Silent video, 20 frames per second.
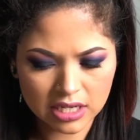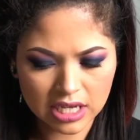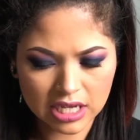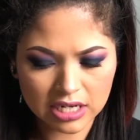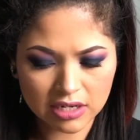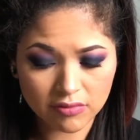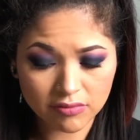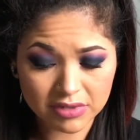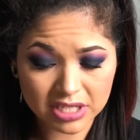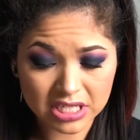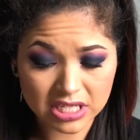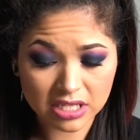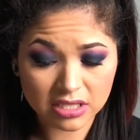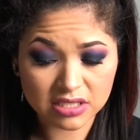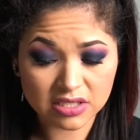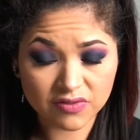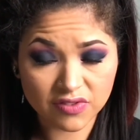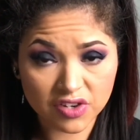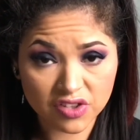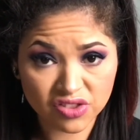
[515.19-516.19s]
and it
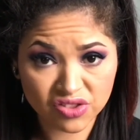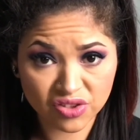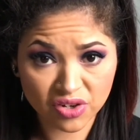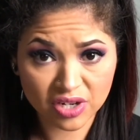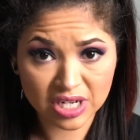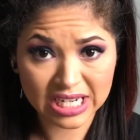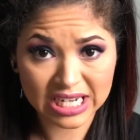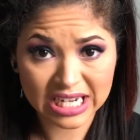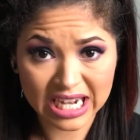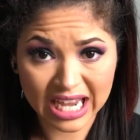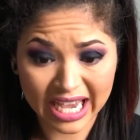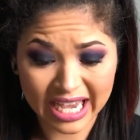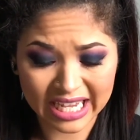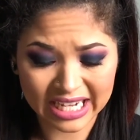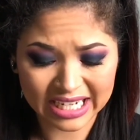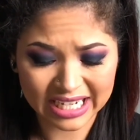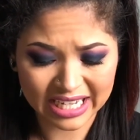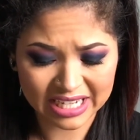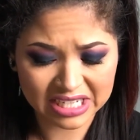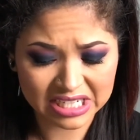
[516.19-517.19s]
retails for thirty
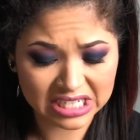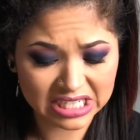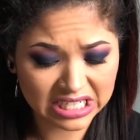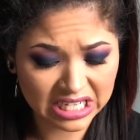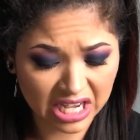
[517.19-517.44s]
nine ninety